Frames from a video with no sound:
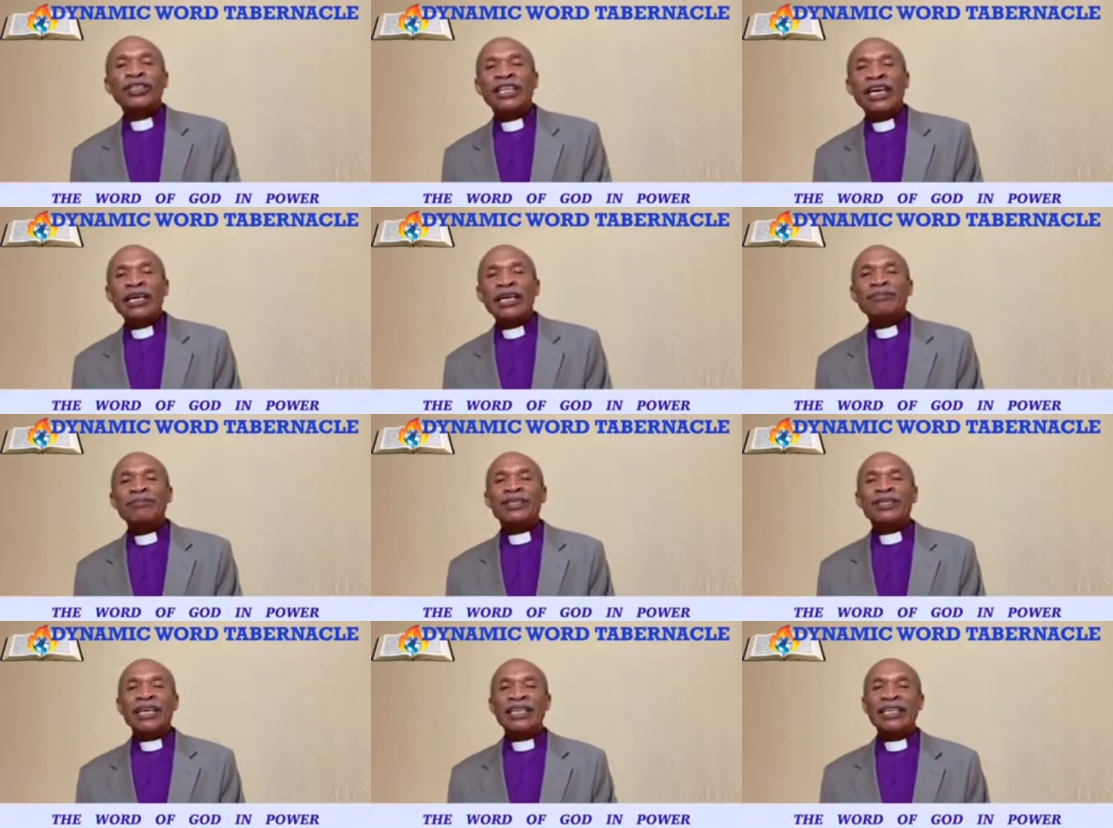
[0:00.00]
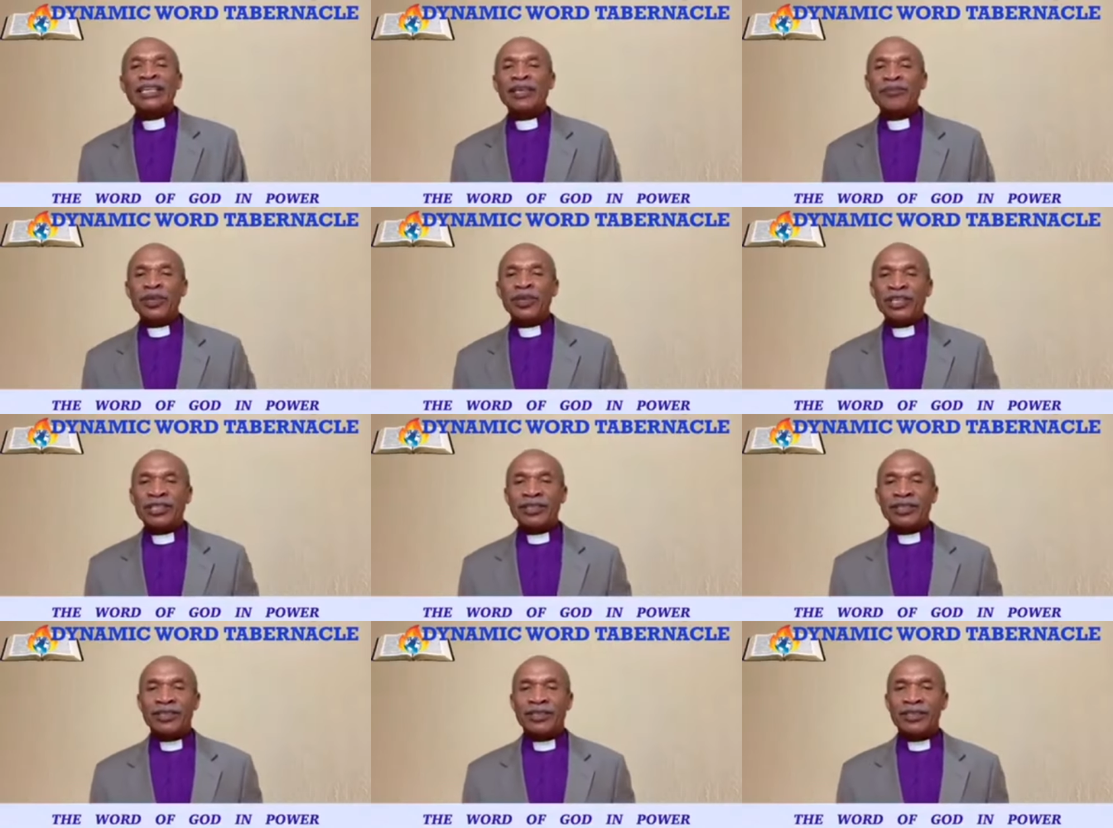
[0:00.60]
times and
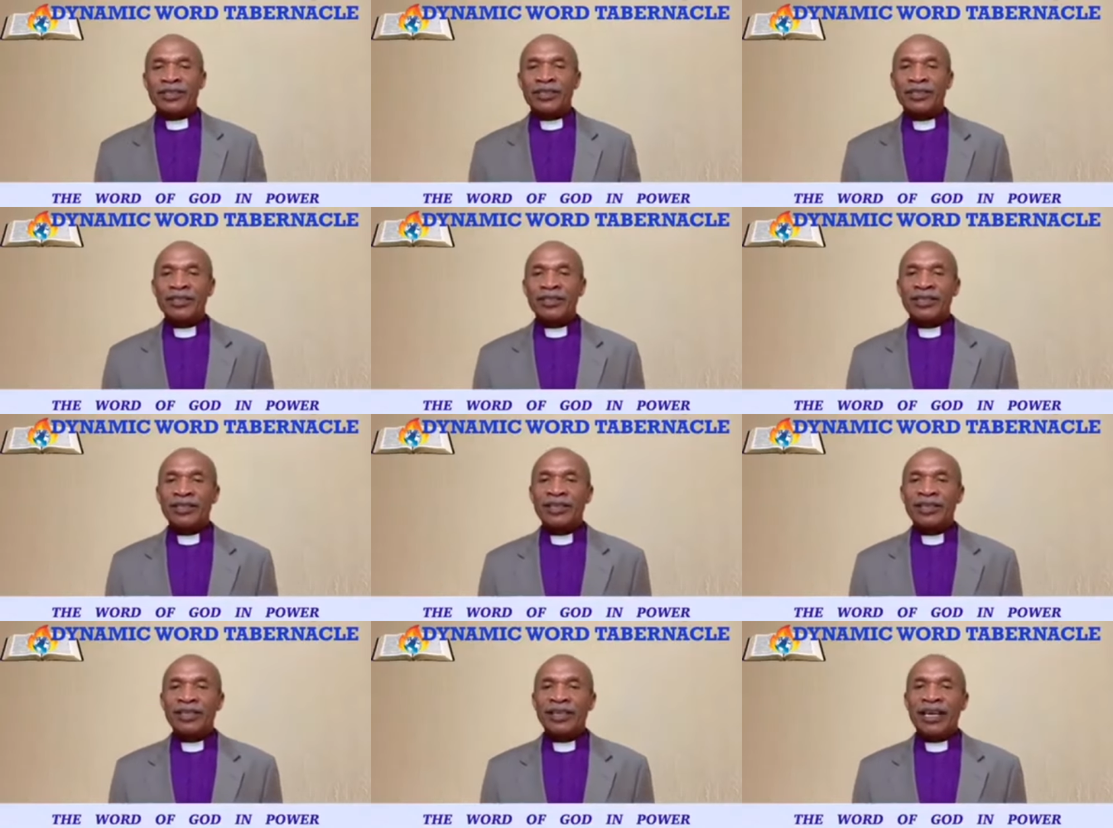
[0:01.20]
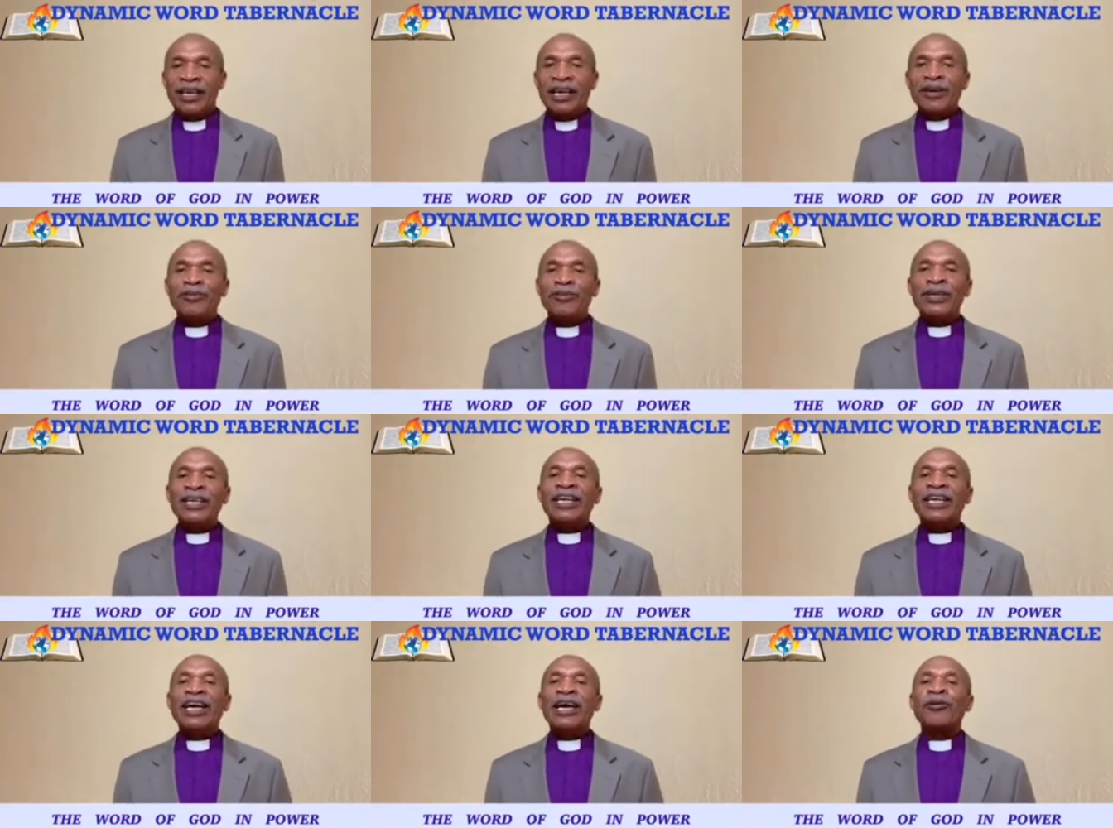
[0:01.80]
limits, and
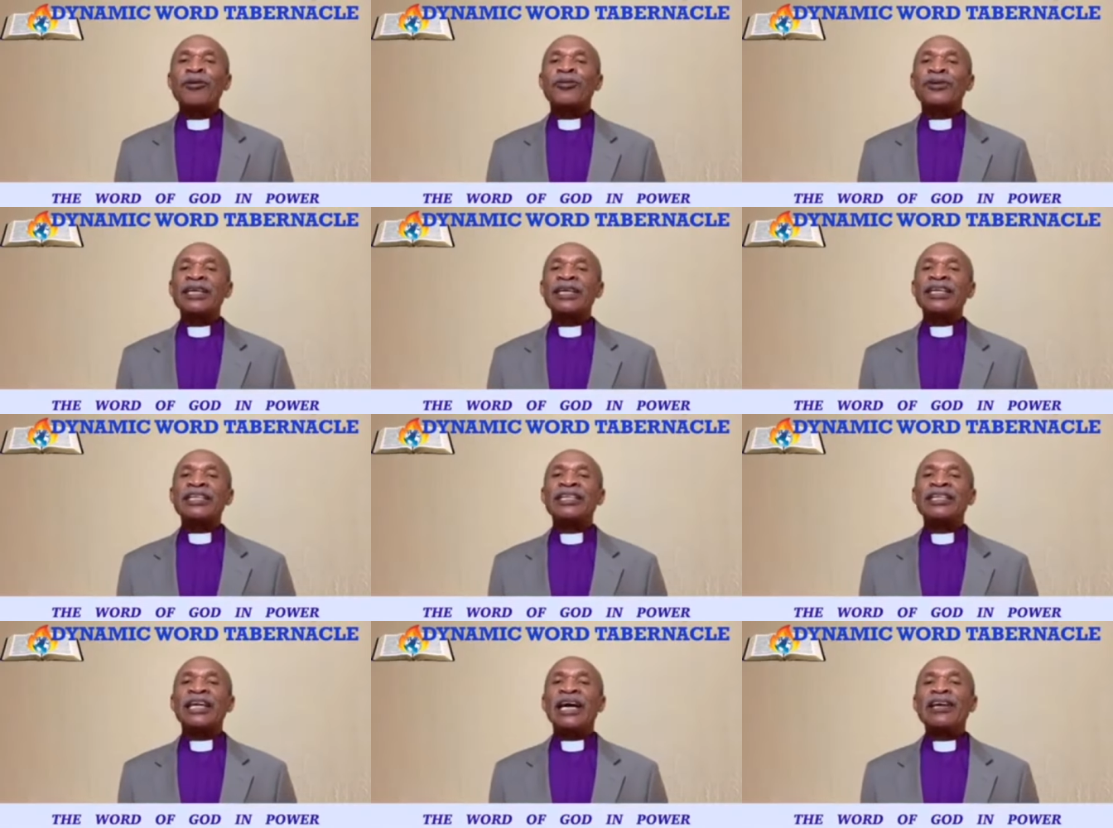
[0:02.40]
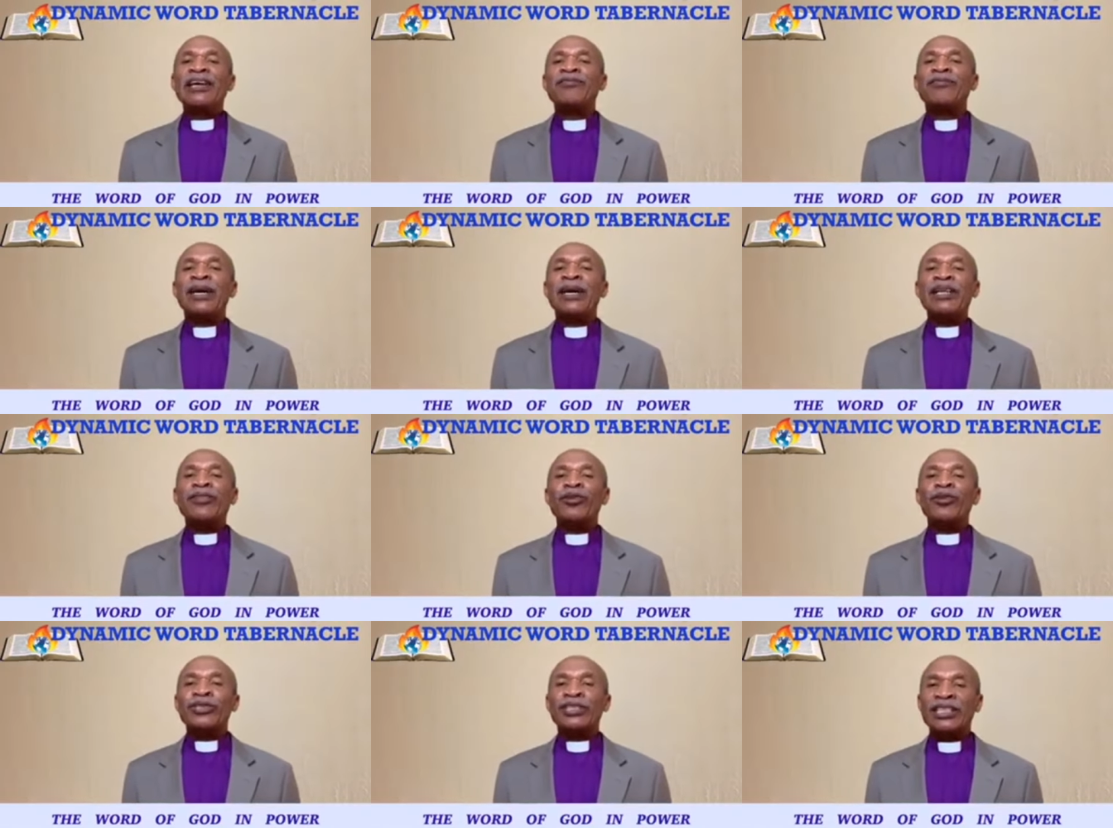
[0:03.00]
we calculate life by
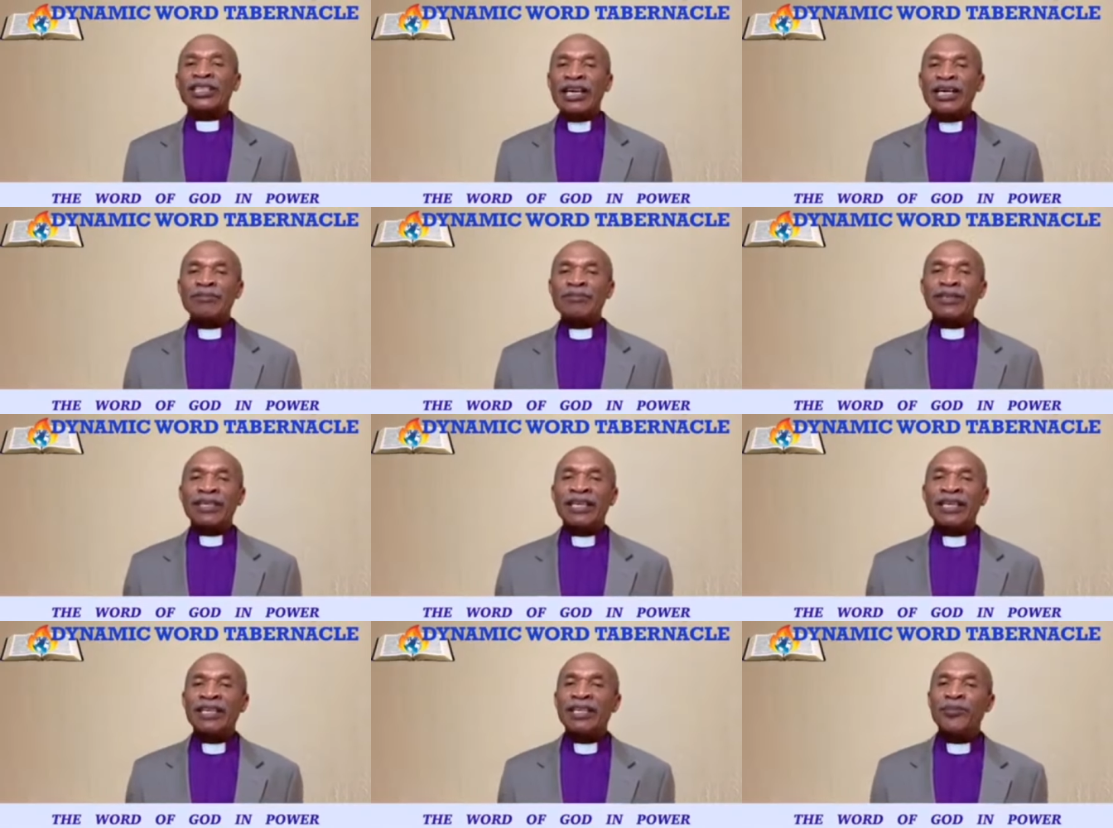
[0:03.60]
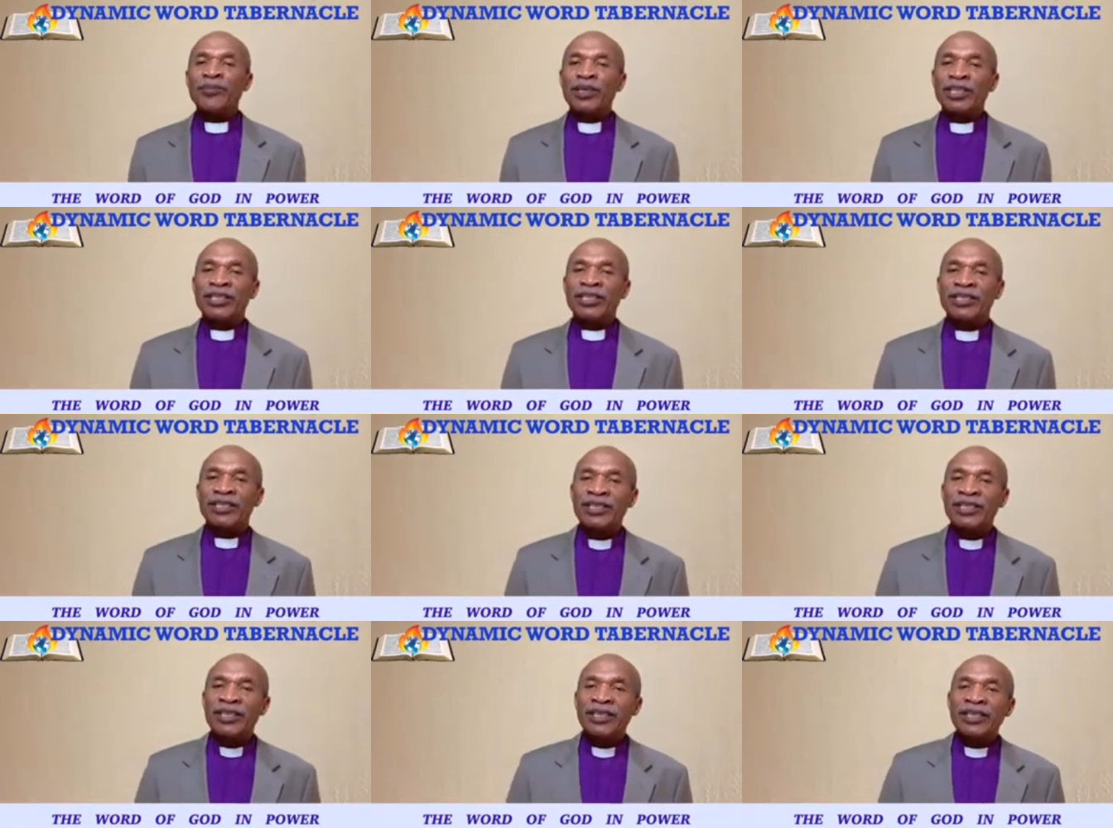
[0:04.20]
those times and
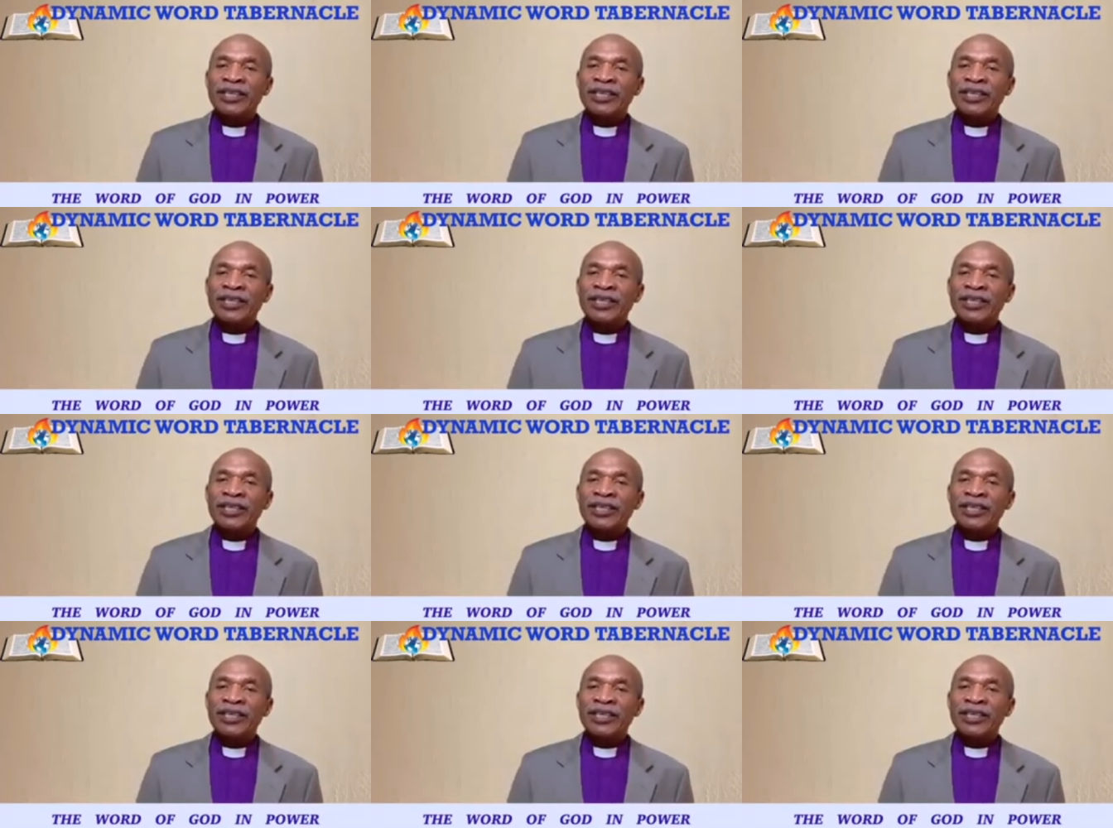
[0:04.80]
limits.